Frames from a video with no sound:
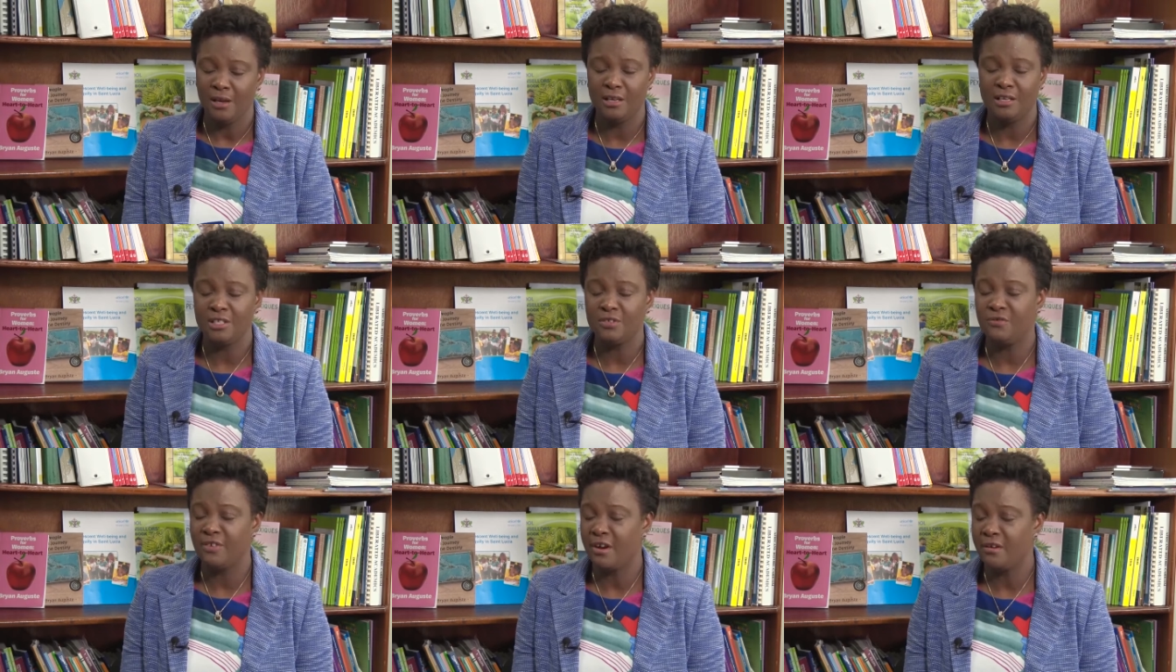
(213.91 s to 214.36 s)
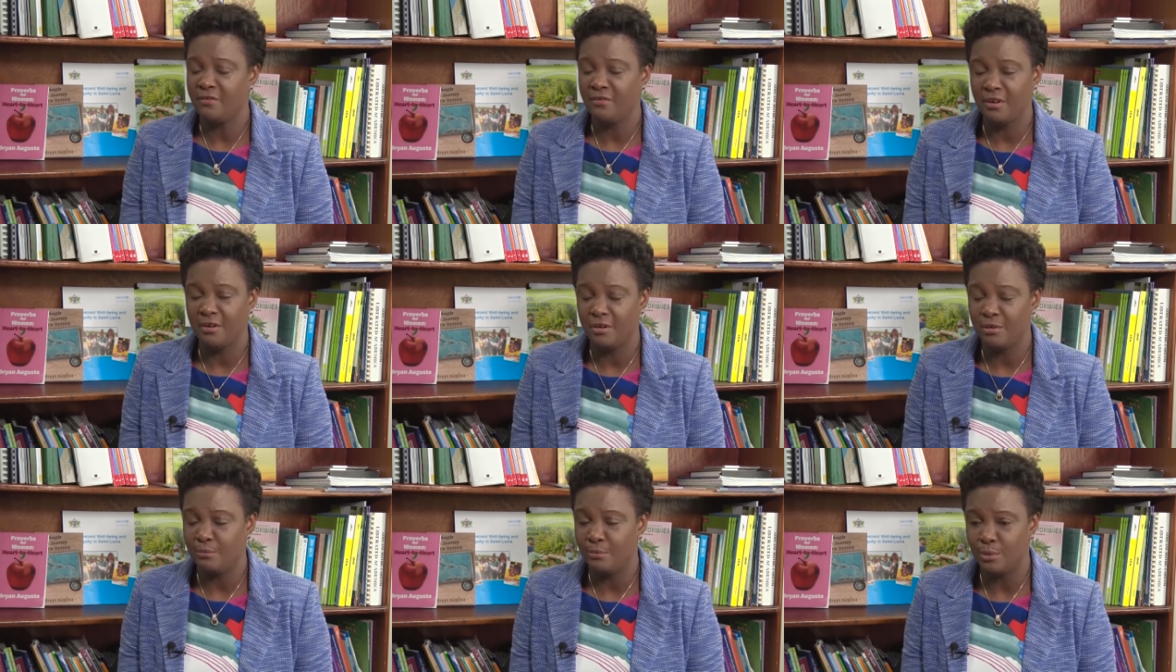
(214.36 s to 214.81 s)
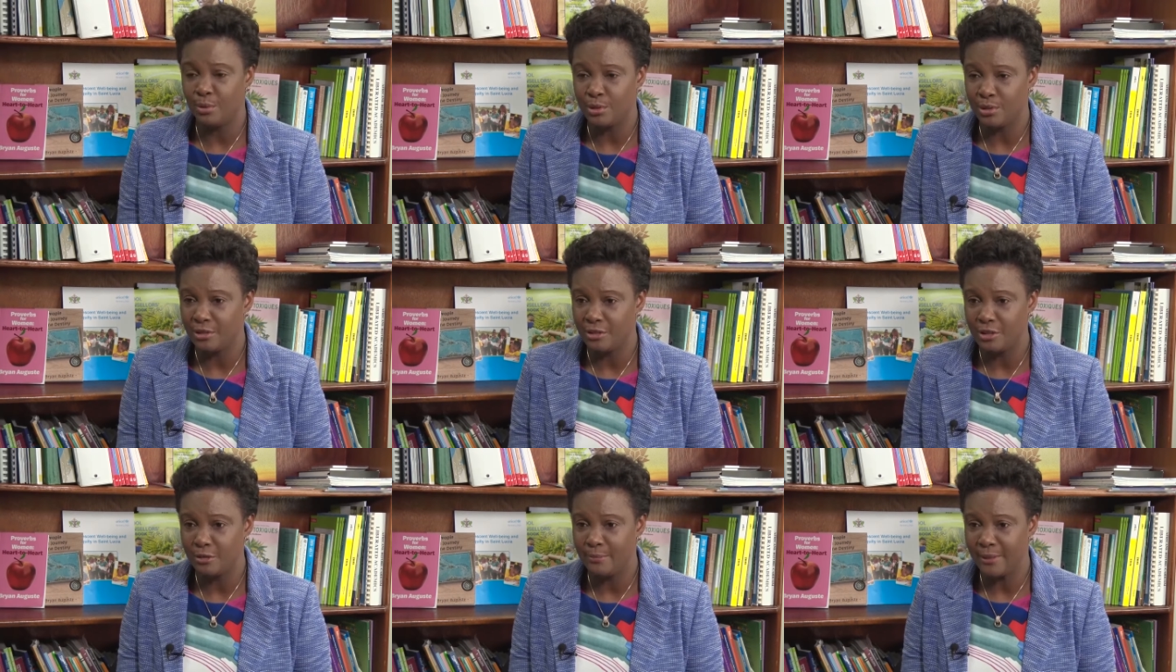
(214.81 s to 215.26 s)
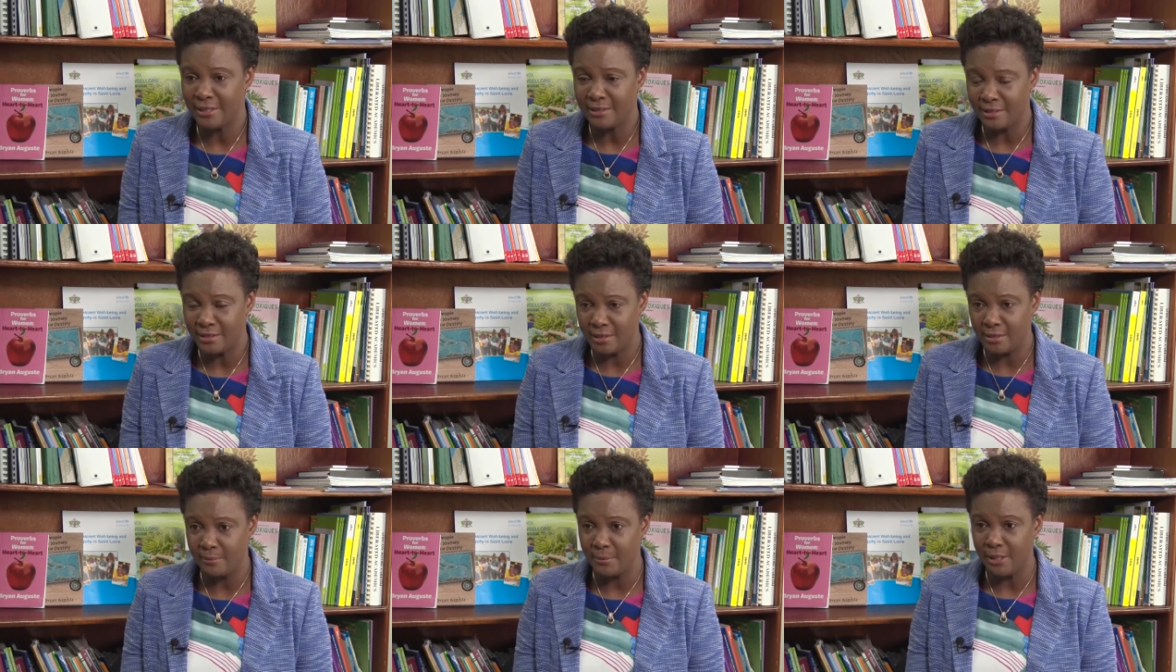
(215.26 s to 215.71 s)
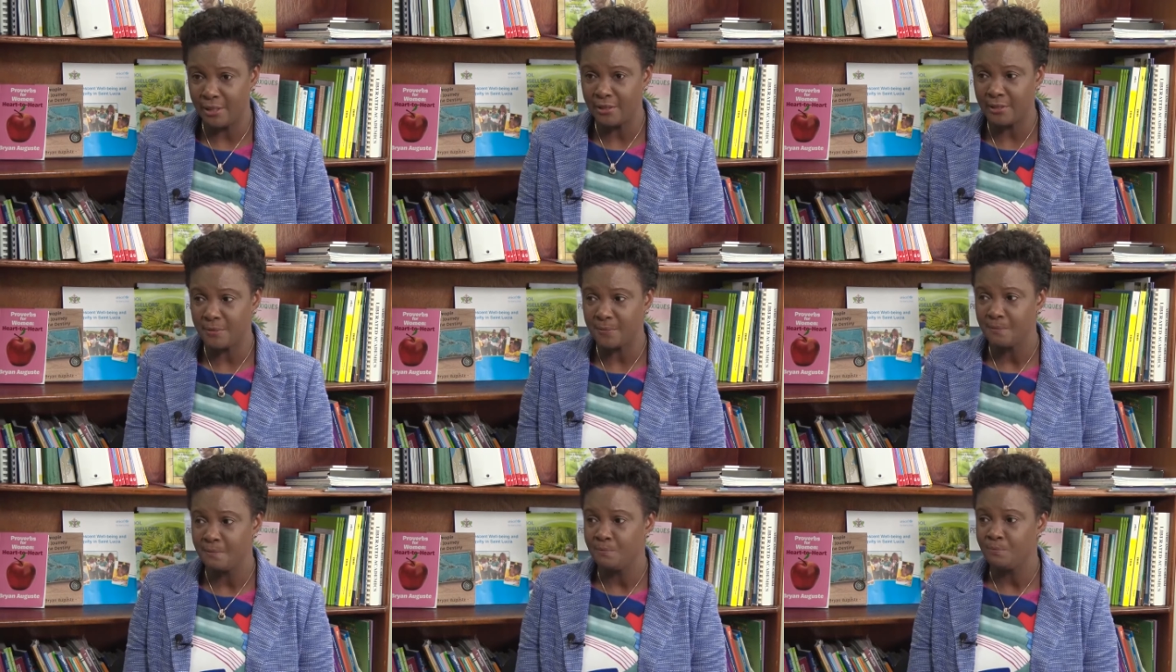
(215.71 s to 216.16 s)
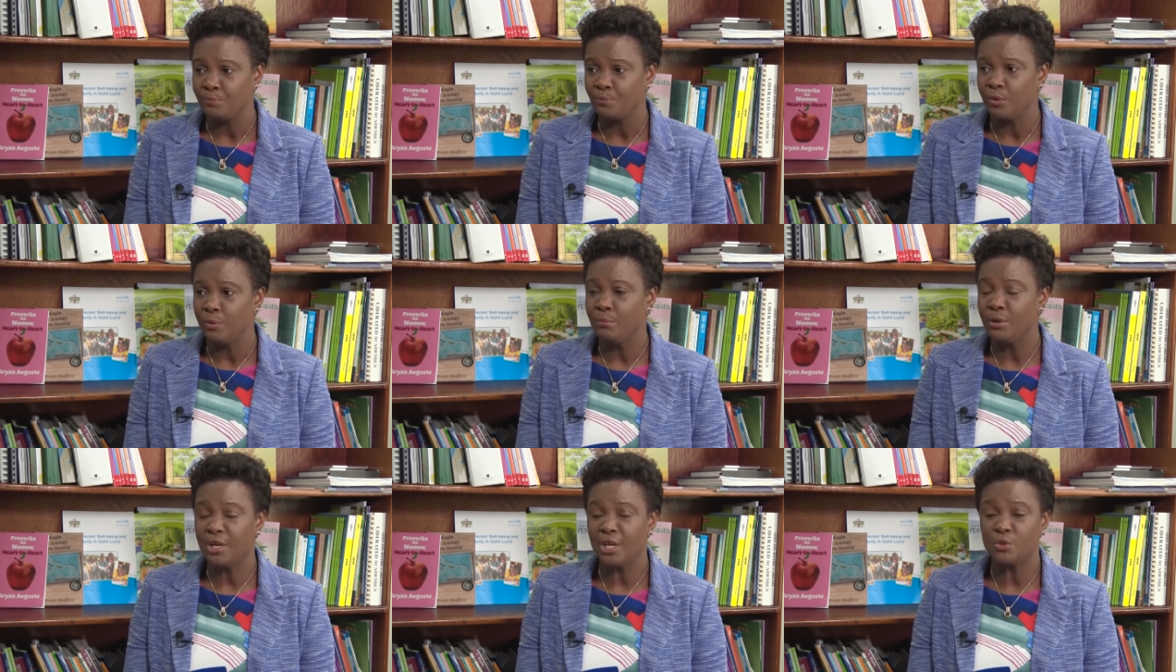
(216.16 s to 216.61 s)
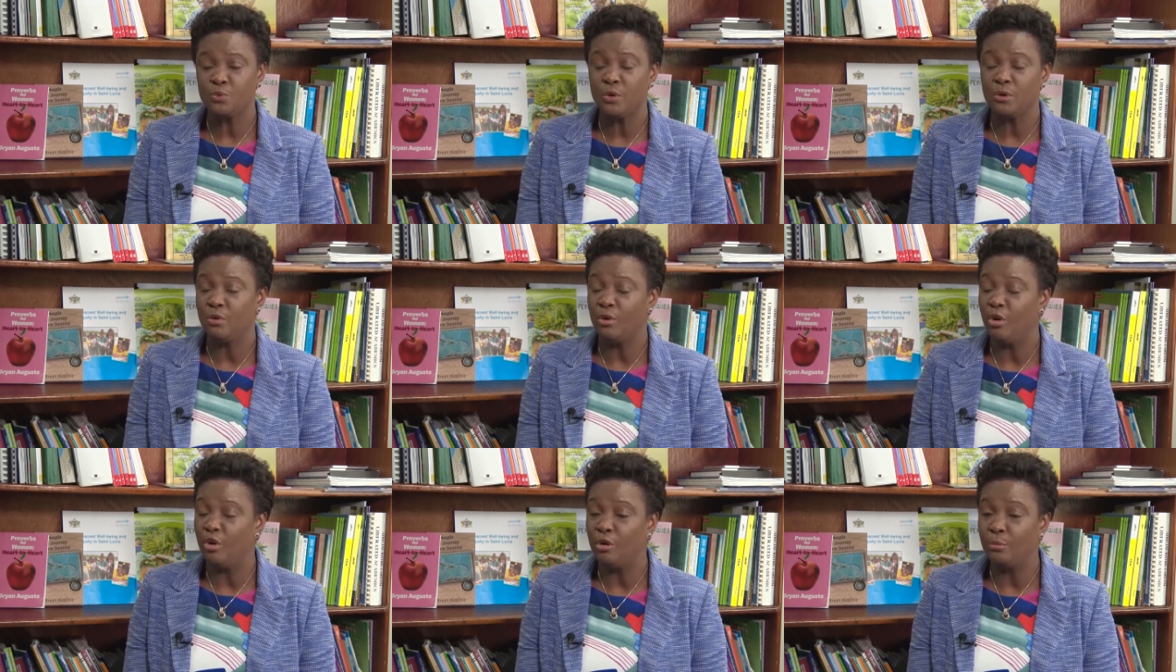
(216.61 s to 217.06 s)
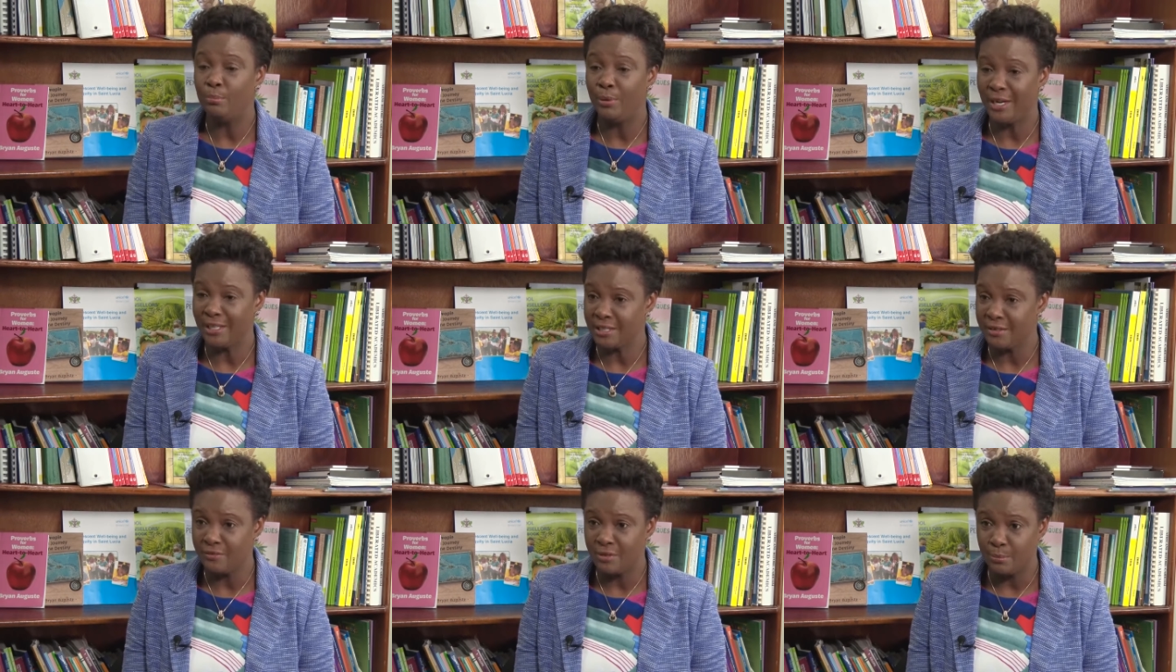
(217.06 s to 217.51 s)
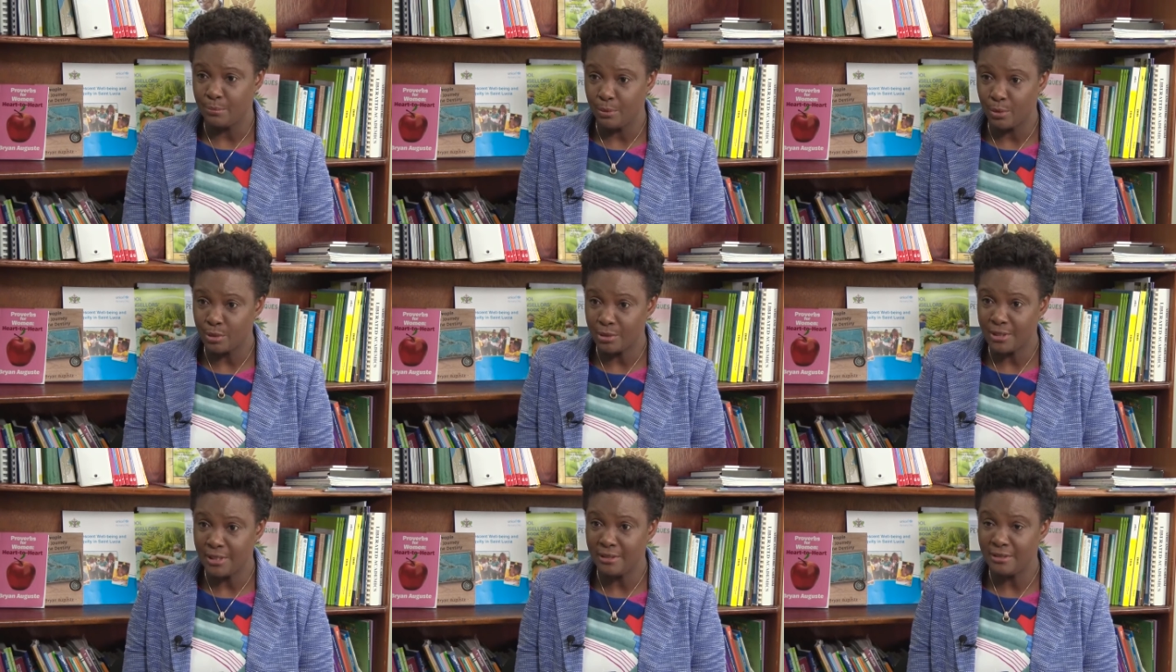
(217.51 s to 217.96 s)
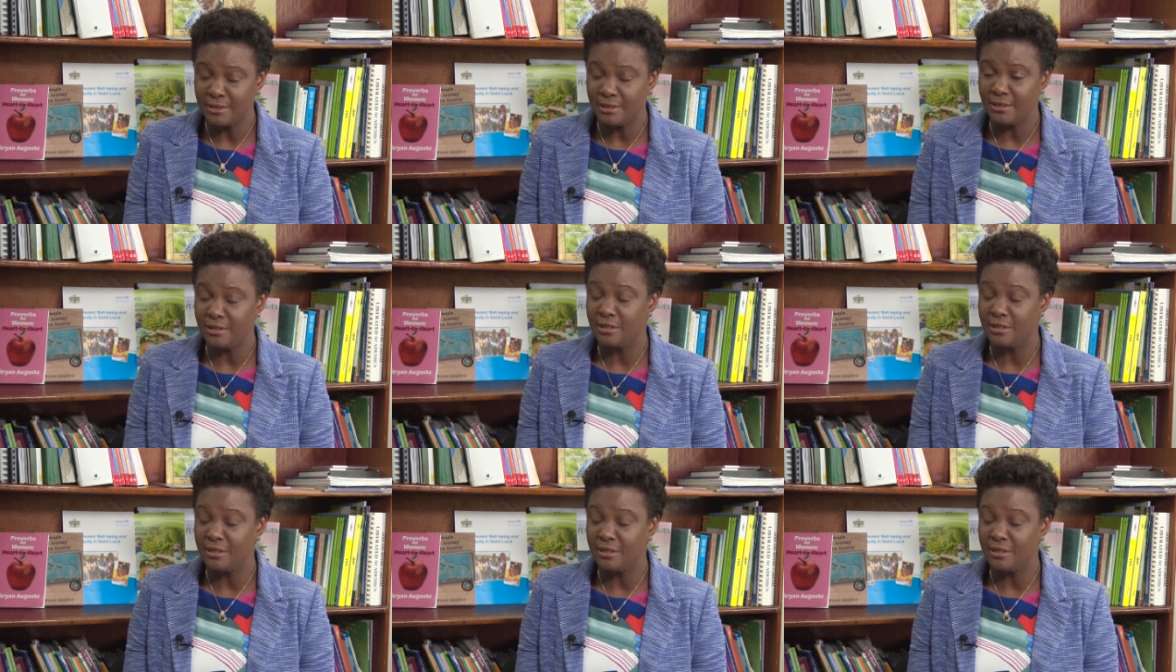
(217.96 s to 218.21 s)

It is very, very important to participate because we're all part of the process.